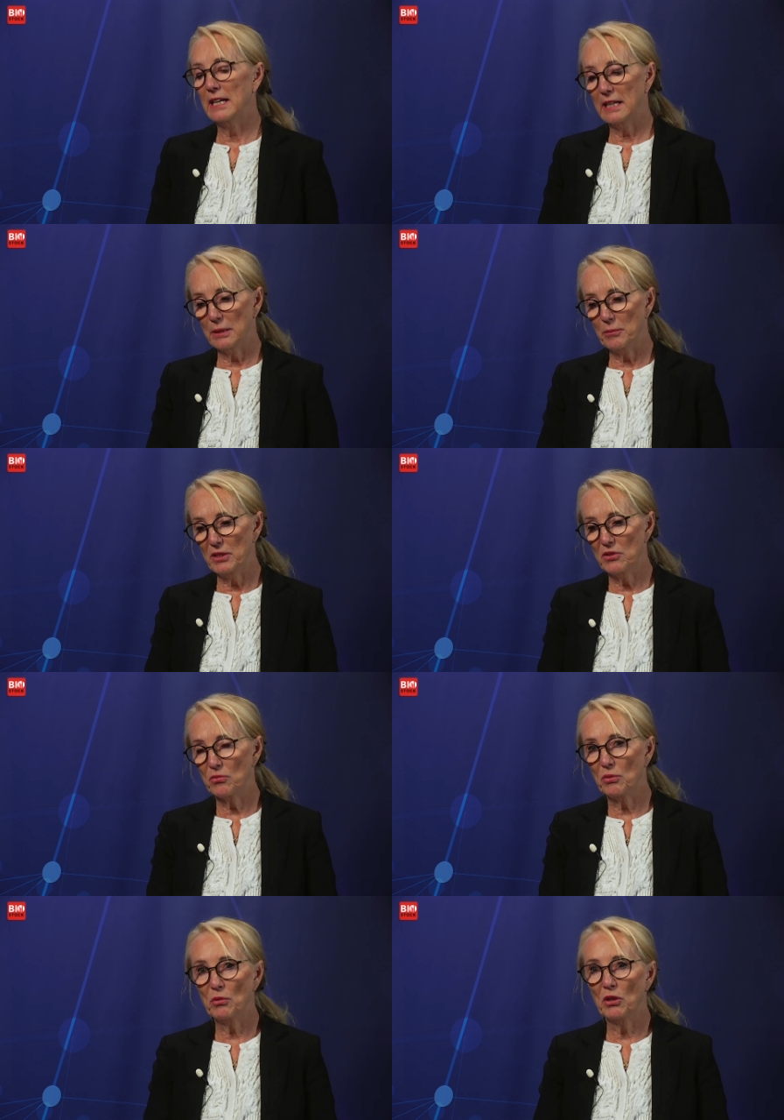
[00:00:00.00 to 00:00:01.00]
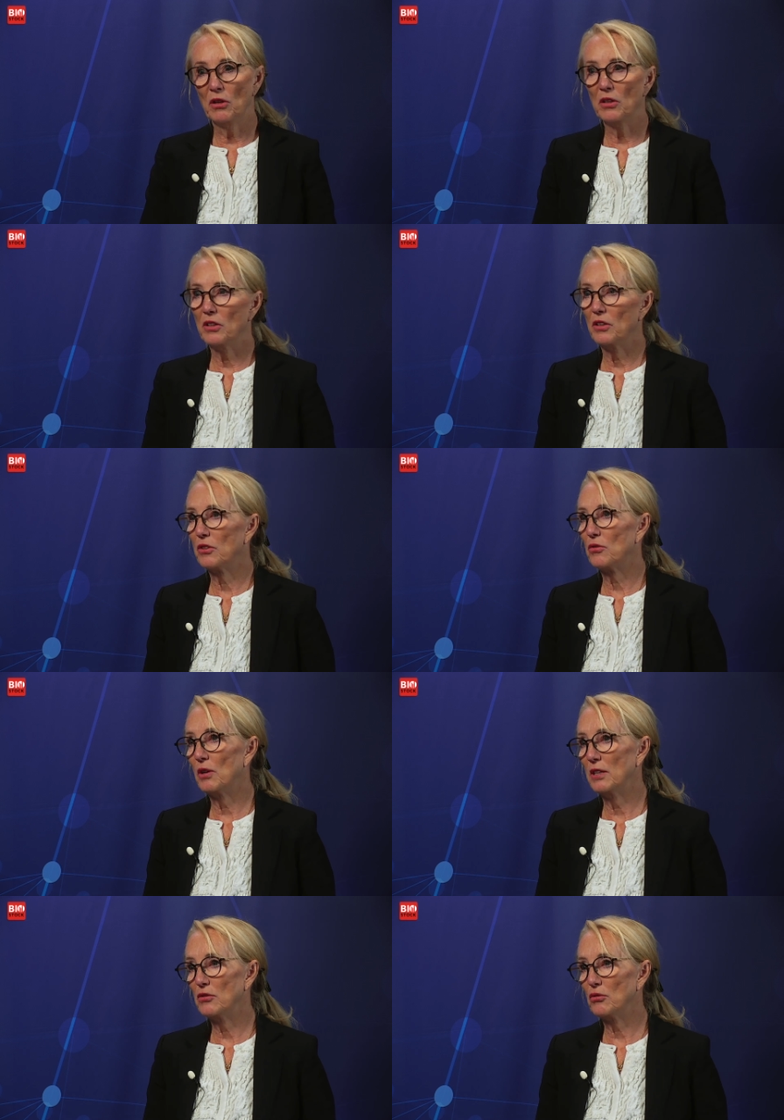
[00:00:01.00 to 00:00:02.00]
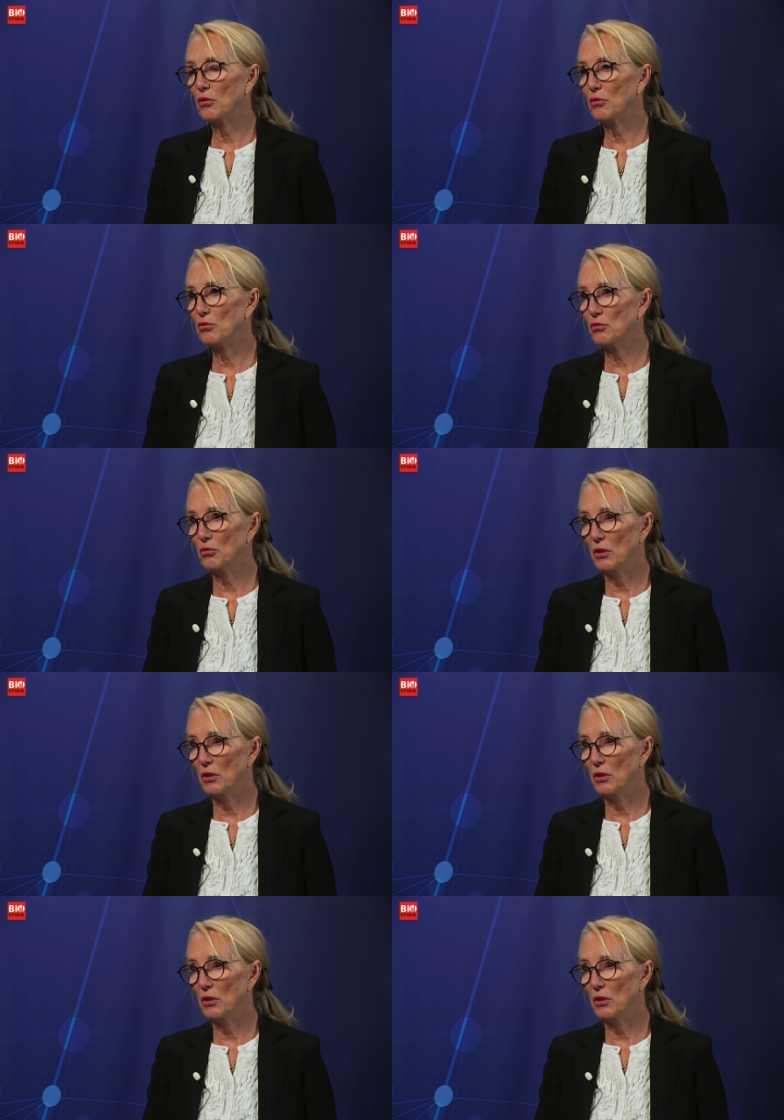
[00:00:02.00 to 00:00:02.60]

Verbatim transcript: That means we will uh, try to go to